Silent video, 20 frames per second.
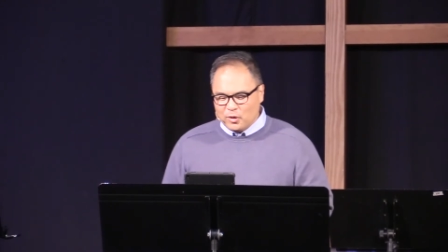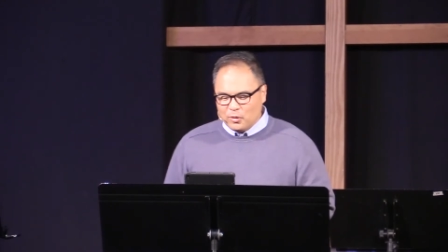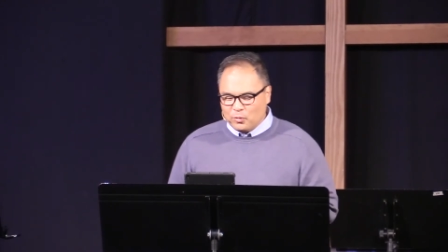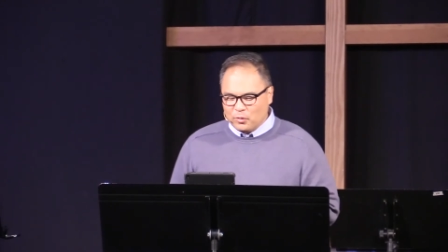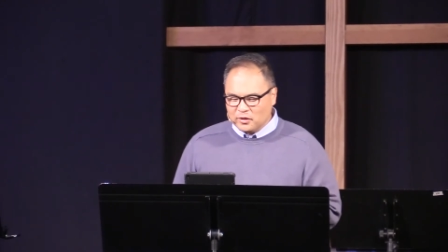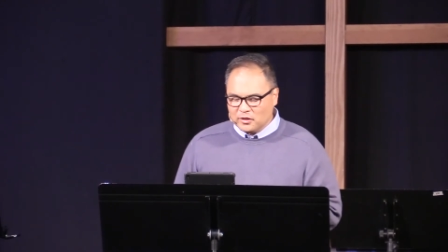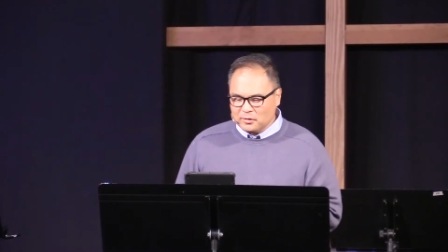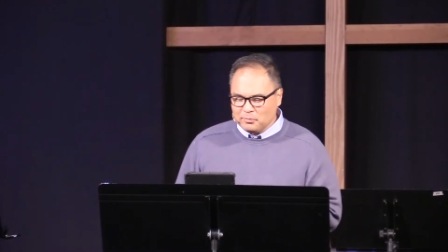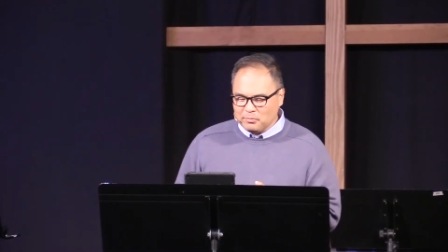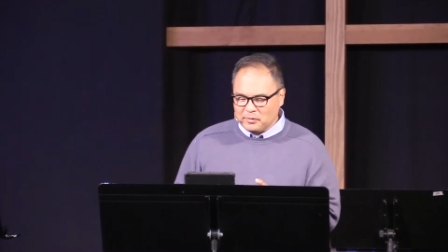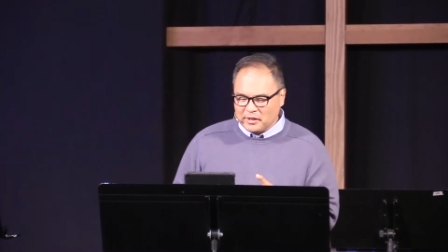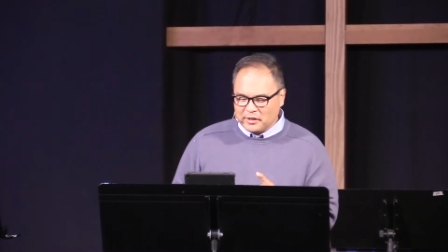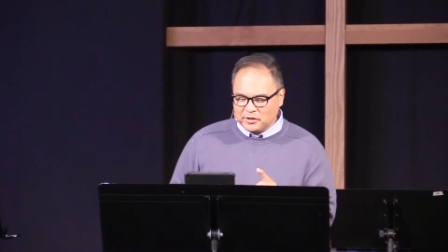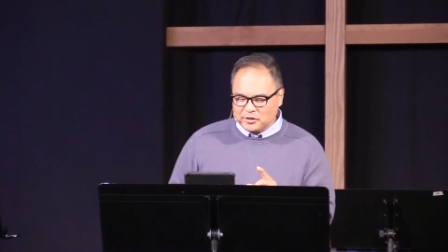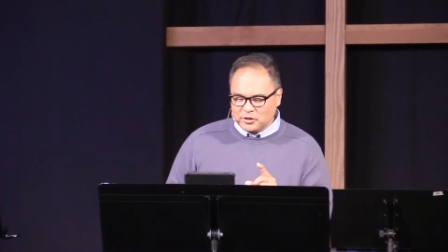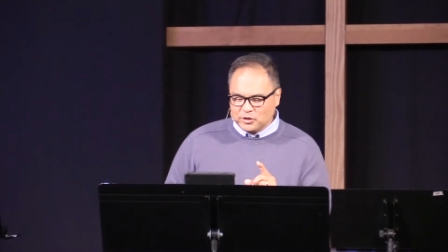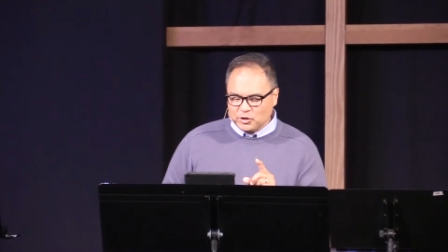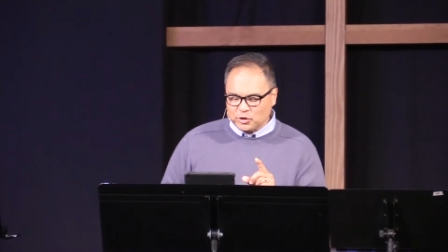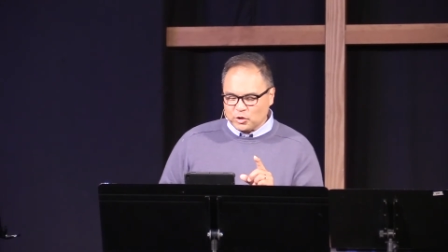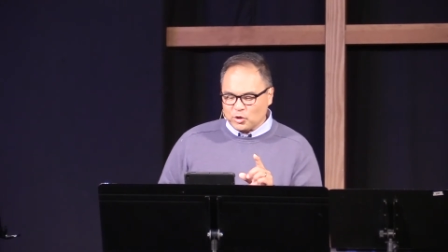what it
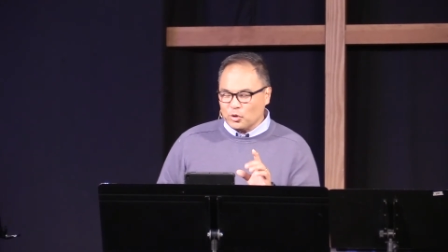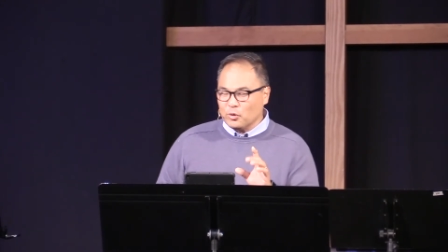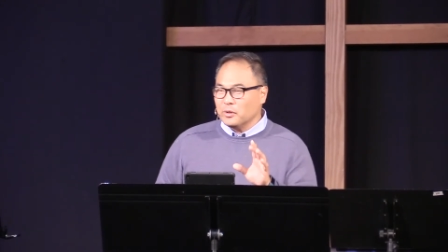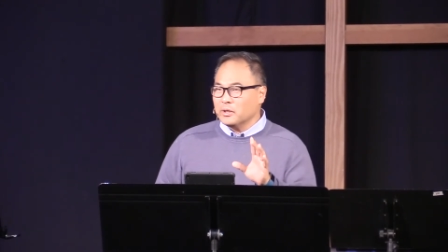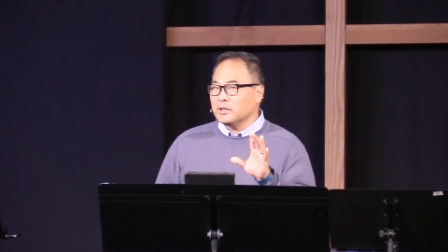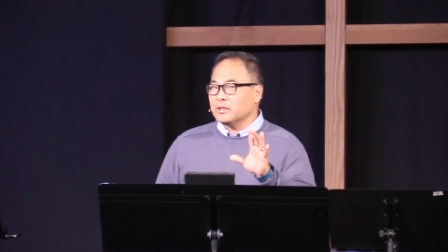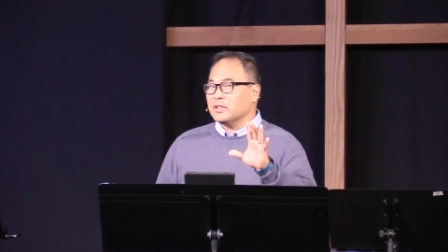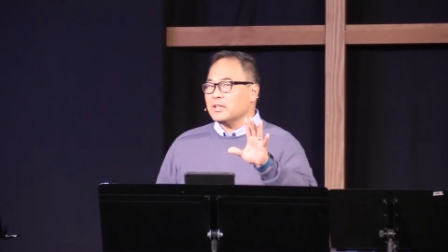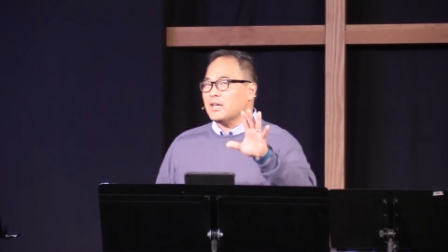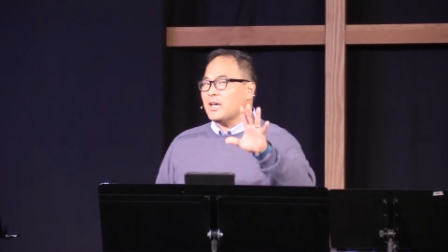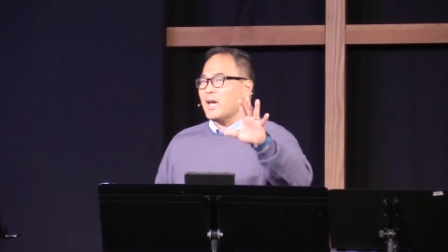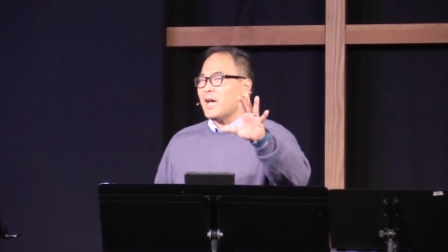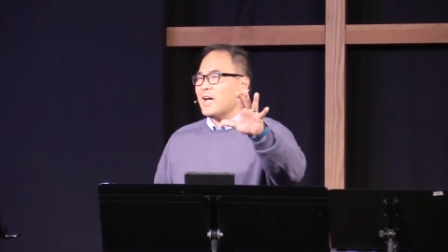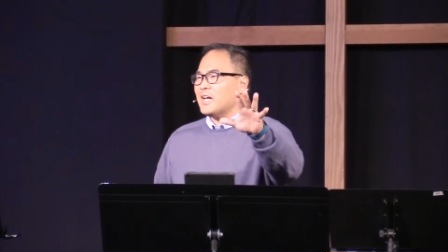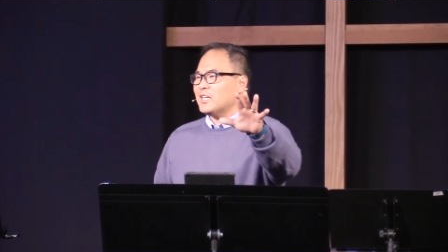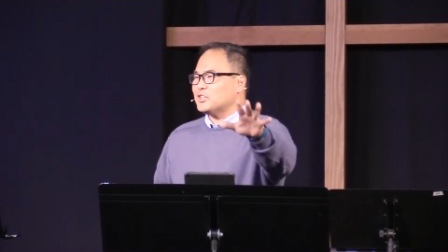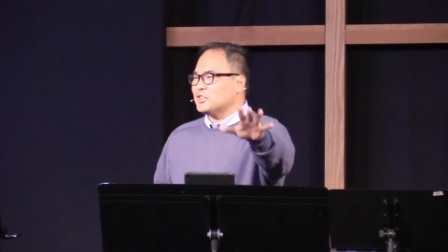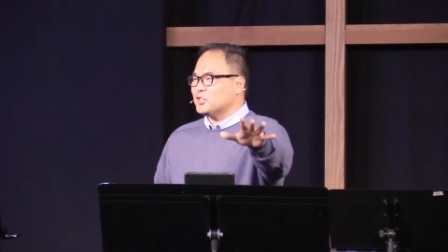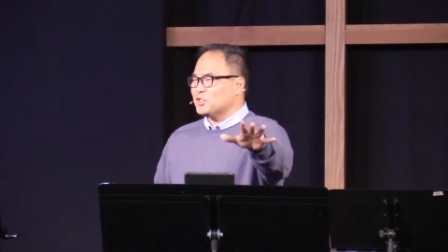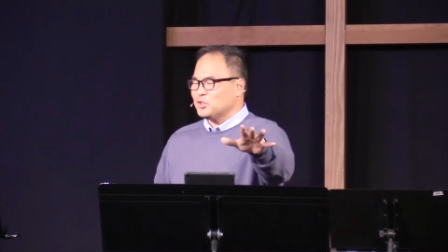means to go and
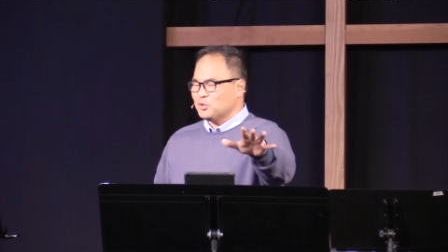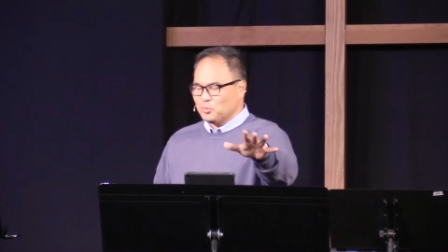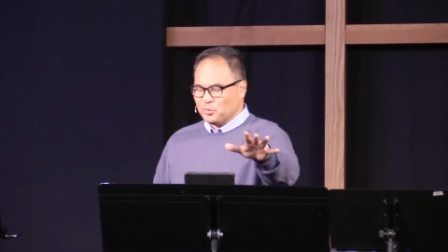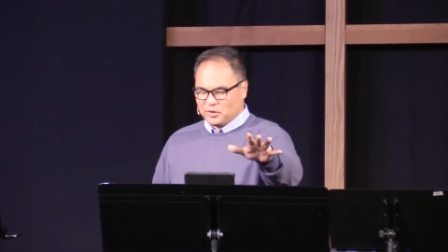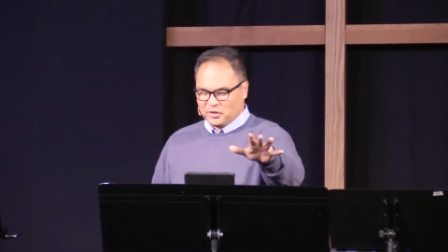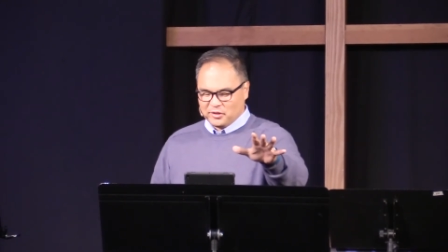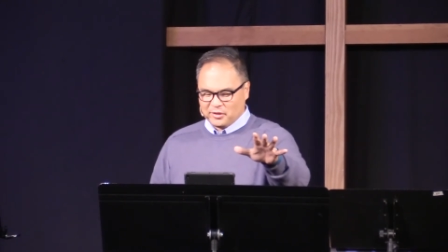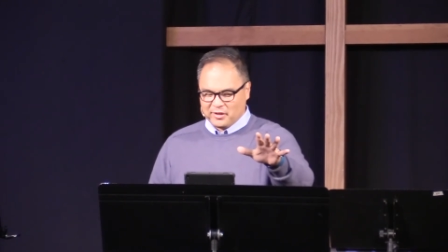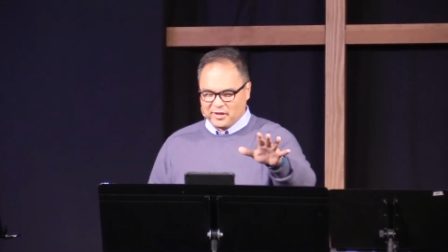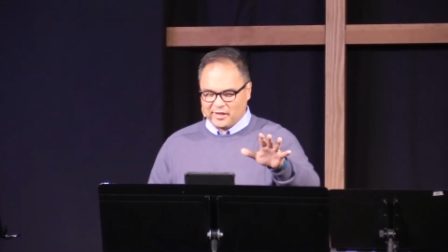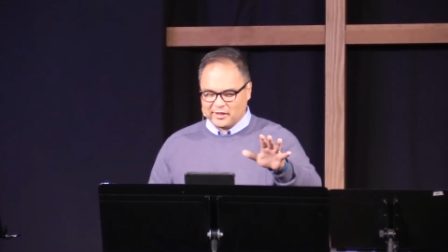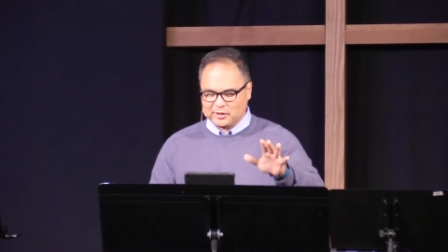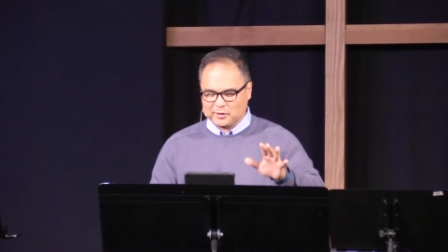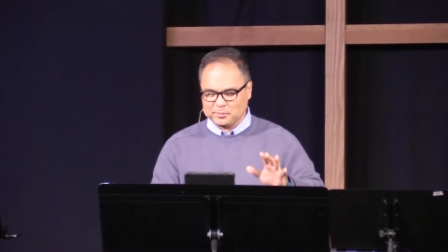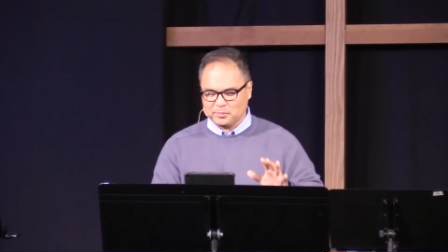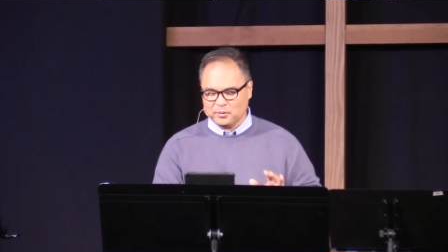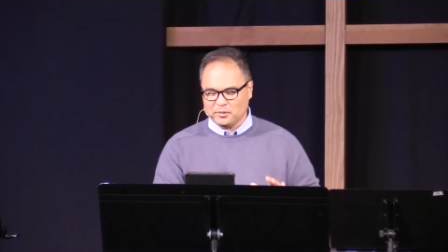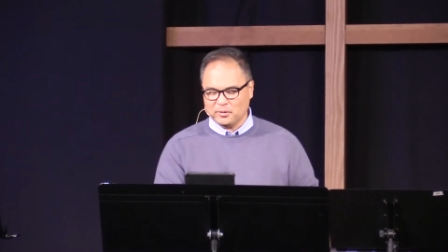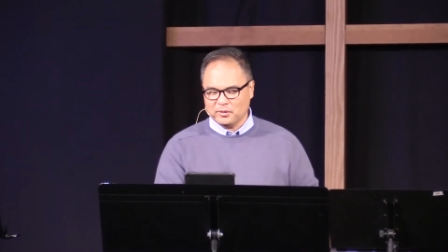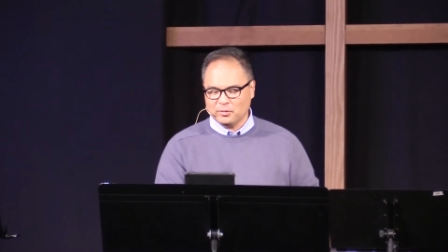catch with the
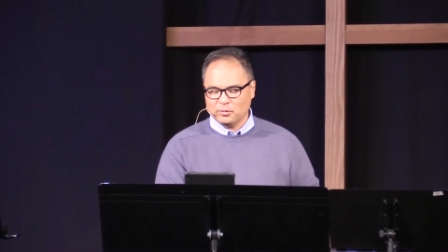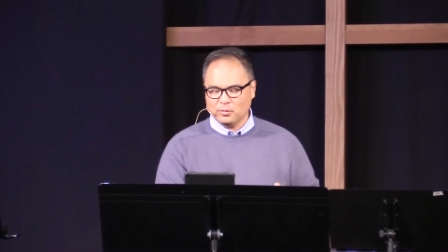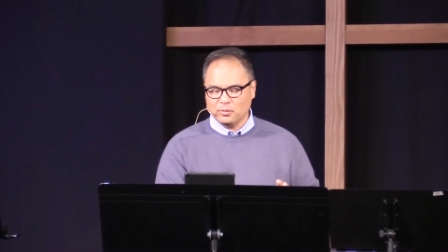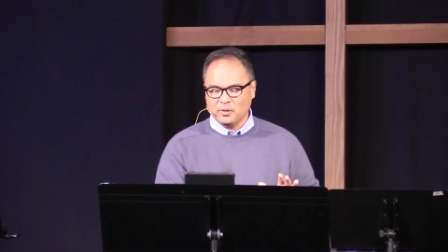gospel,